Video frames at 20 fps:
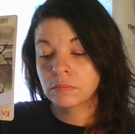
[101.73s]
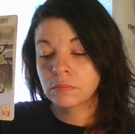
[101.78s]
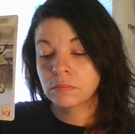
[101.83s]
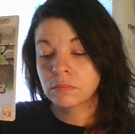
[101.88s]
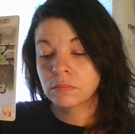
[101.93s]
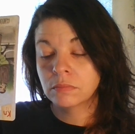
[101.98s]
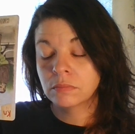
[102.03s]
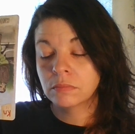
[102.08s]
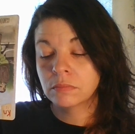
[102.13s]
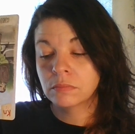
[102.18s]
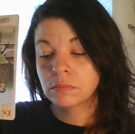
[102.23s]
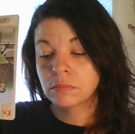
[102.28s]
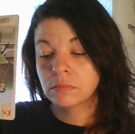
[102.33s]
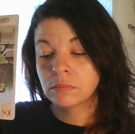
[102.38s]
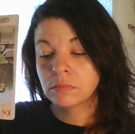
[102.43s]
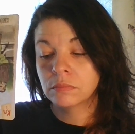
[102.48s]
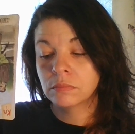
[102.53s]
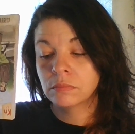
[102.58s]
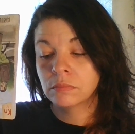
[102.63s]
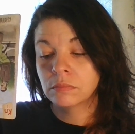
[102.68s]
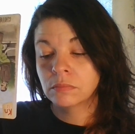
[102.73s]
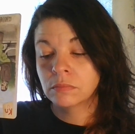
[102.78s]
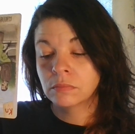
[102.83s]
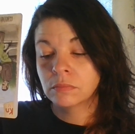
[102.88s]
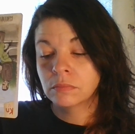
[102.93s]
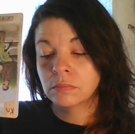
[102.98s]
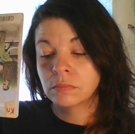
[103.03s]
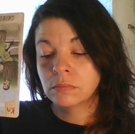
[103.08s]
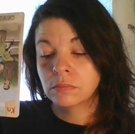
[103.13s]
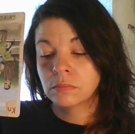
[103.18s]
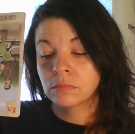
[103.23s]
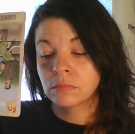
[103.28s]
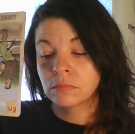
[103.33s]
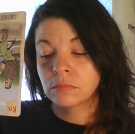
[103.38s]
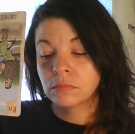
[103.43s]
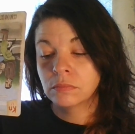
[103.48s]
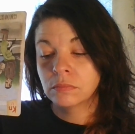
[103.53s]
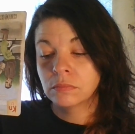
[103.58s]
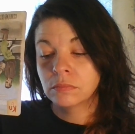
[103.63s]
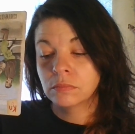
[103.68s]

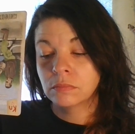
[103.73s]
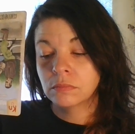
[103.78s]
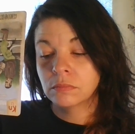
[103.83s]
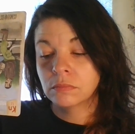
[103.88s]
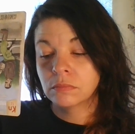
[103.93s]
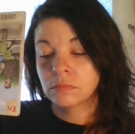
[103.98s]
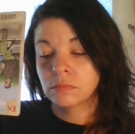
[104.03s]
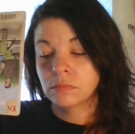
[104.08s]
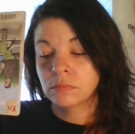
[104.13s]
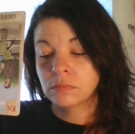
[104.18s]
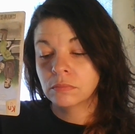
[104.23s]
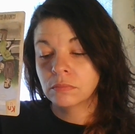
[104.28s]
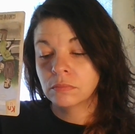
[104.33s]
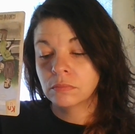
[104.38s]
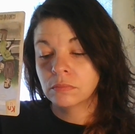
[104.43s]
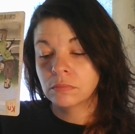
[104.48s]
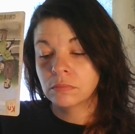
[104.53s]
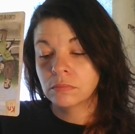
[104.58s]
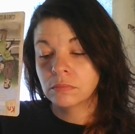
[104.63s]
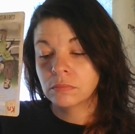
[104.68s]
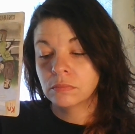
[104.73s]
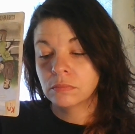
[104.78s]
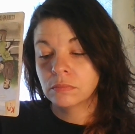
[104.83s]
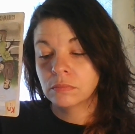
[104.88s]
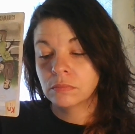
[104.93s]
No one is speaking in this clip.